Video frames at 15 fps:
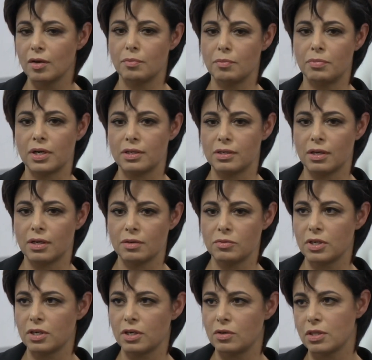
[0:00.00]
But I
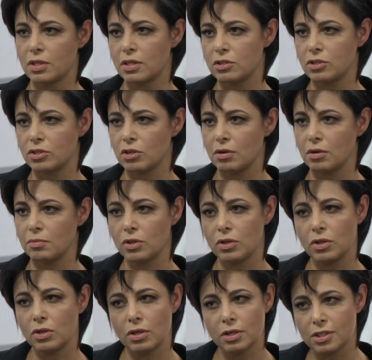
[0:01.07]
would have quit this job a
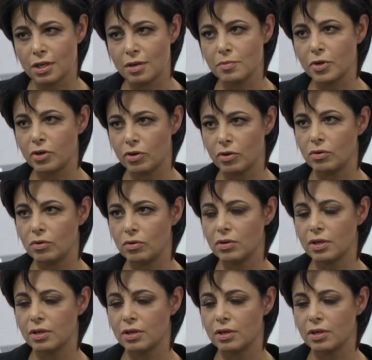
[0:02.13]
long time ago